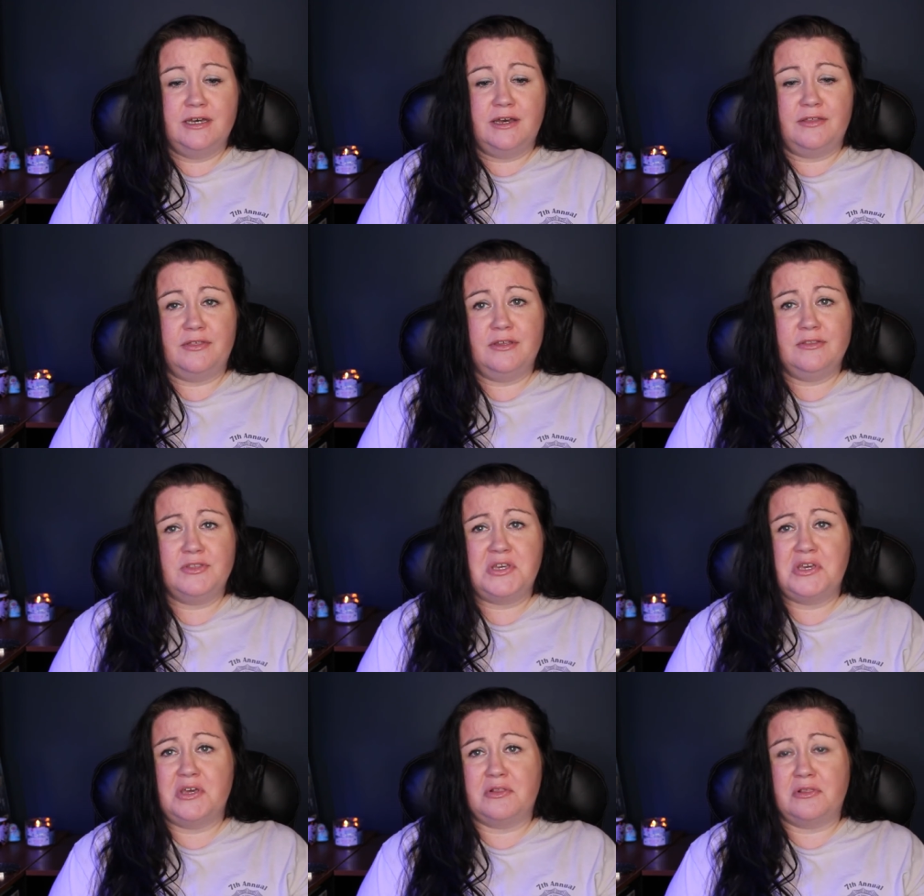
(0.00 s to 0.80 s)
I think
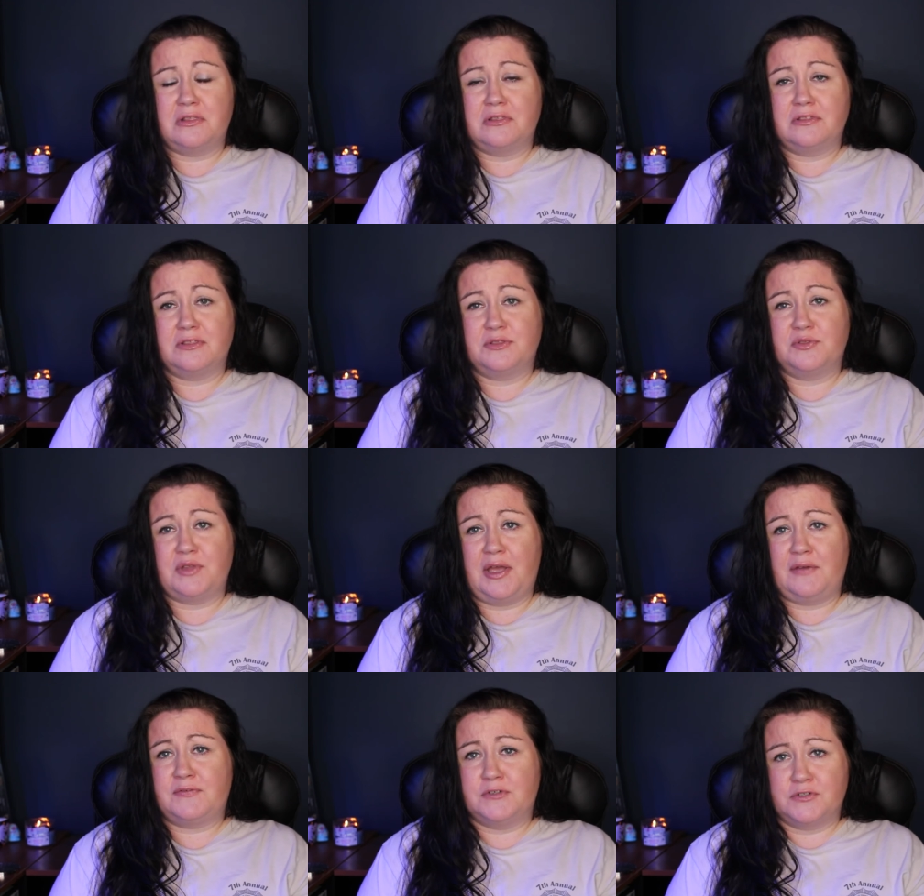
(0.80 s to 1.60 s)
they,
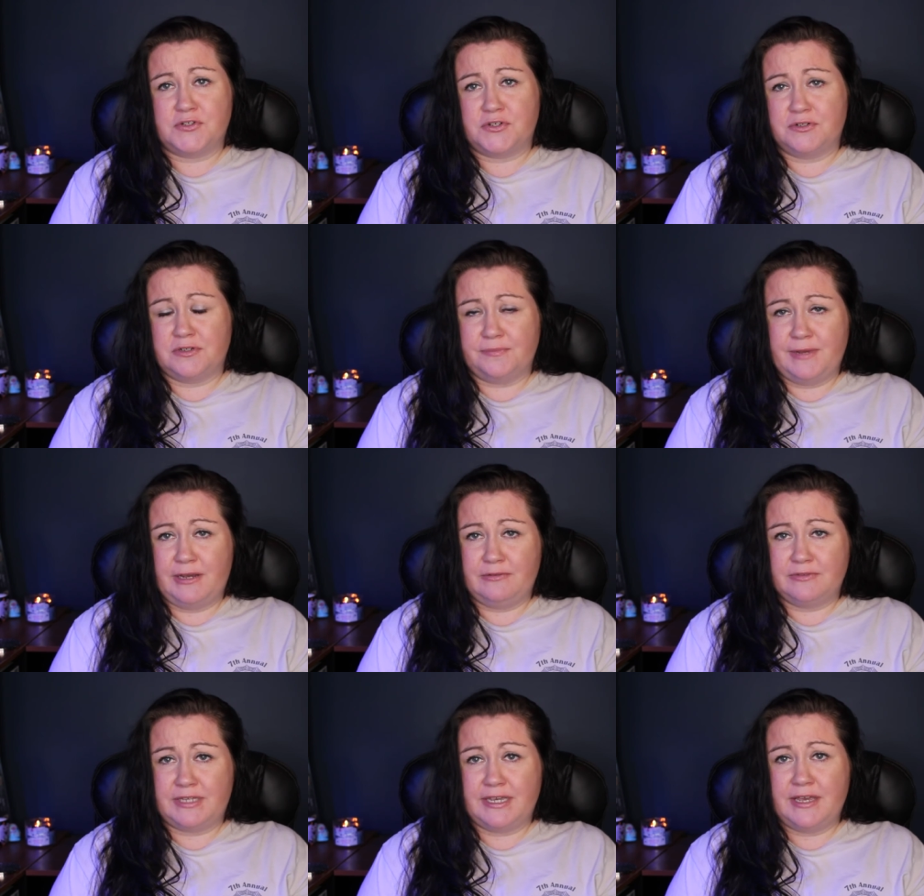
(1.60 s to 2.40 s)
after a certain
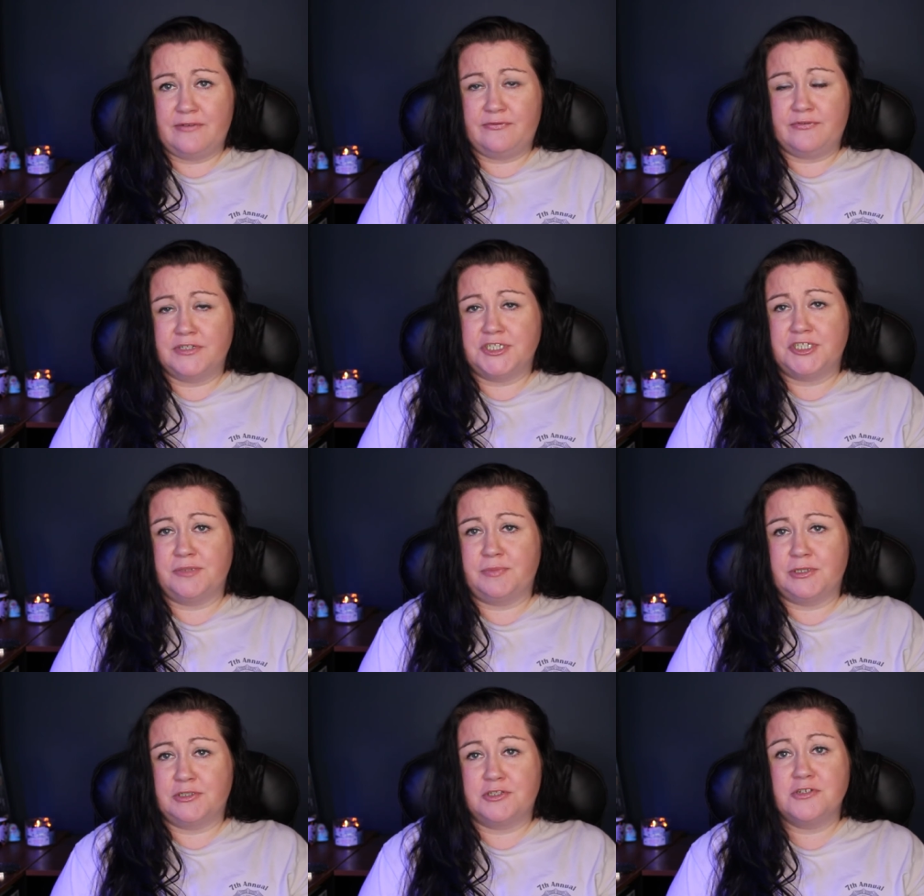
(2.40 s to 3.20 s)
amount, they have free
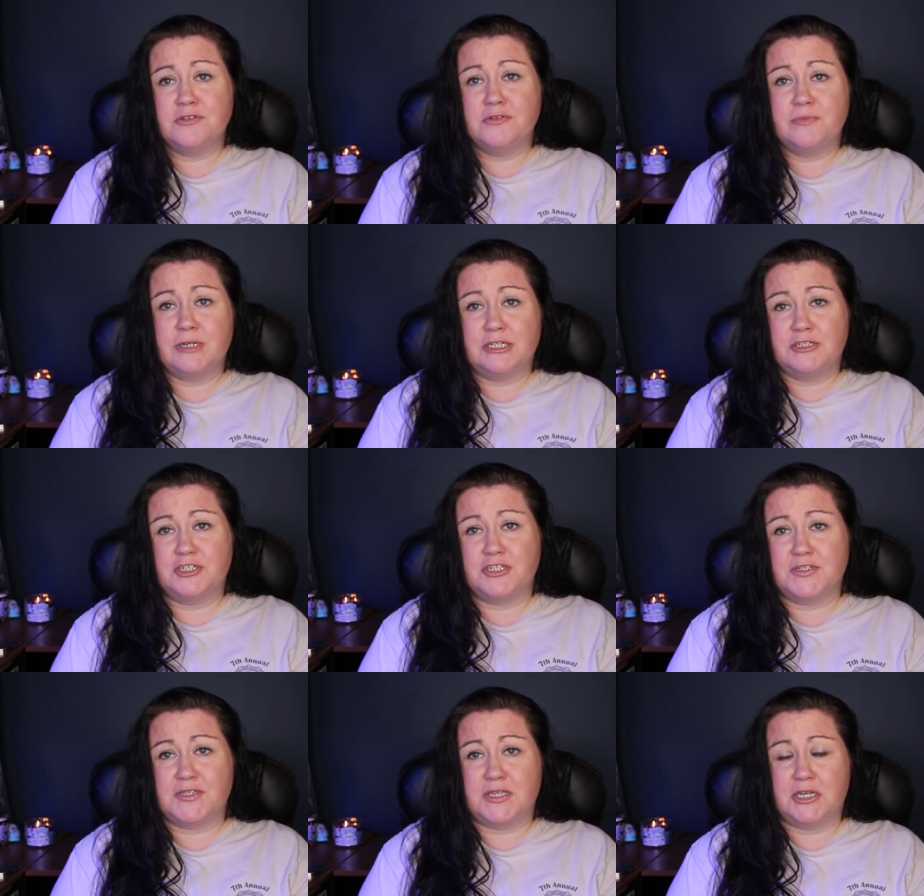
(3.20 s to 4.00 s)
shipping too, but it's
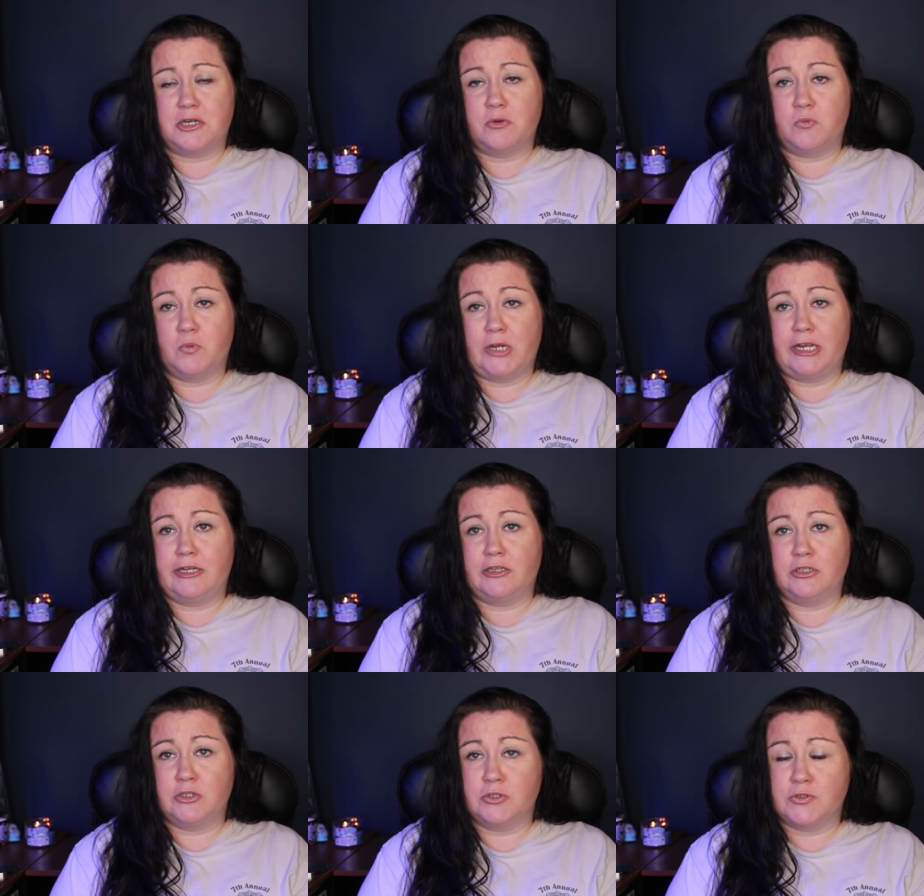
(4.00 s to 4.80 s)
just like
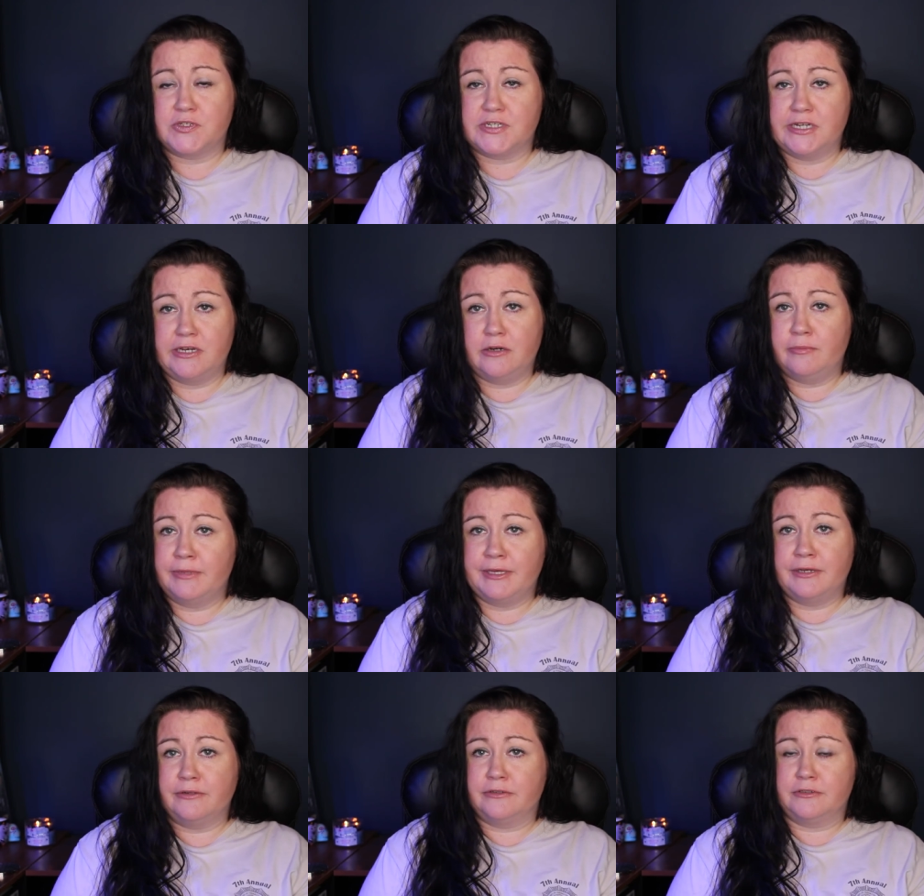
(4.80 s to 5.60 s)
regular snail
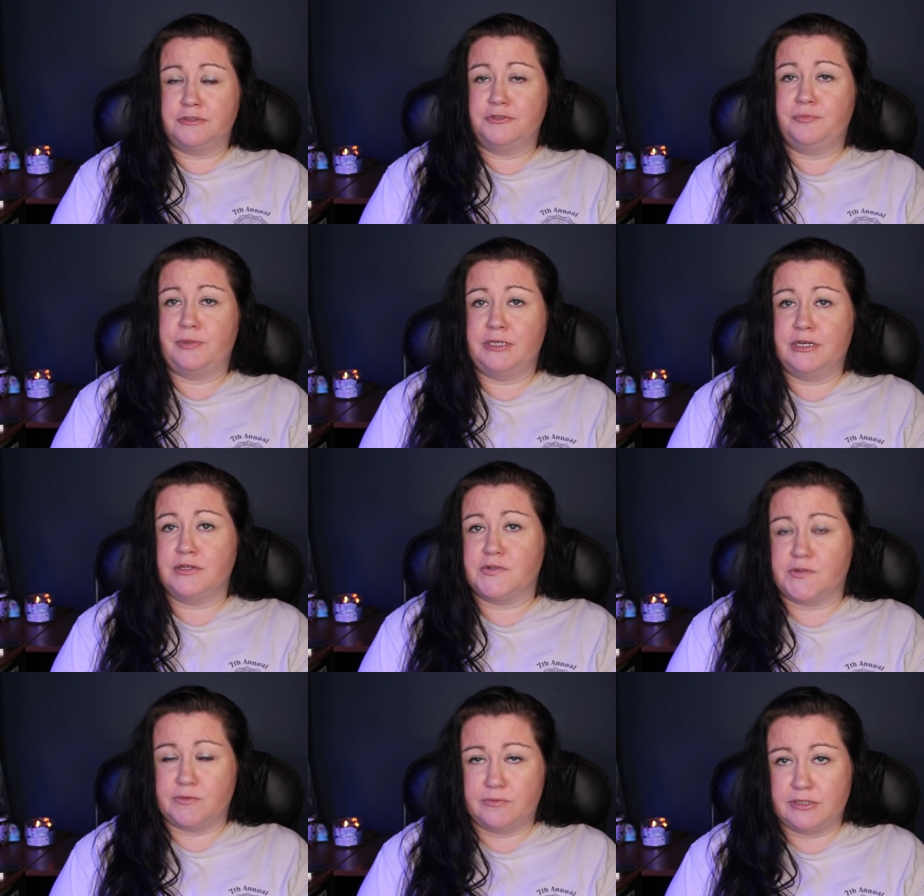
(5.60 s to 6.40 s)
mail or
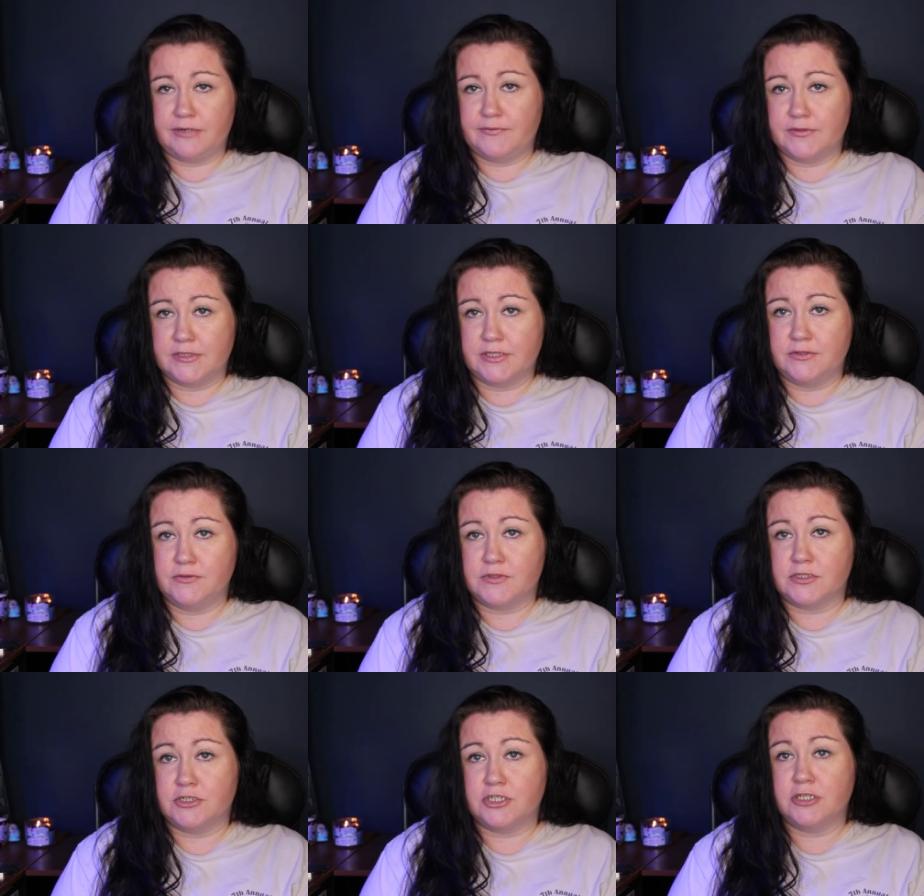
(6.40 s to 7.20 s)
UPS or whatever they
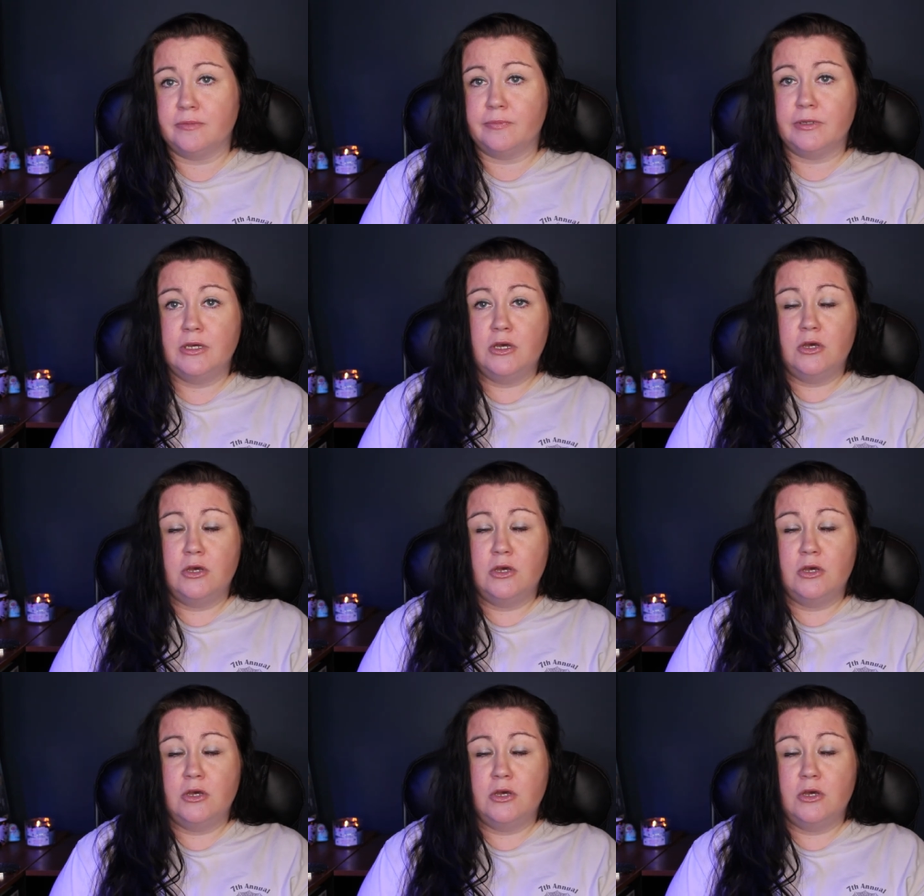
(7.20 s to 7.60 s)
used to ship.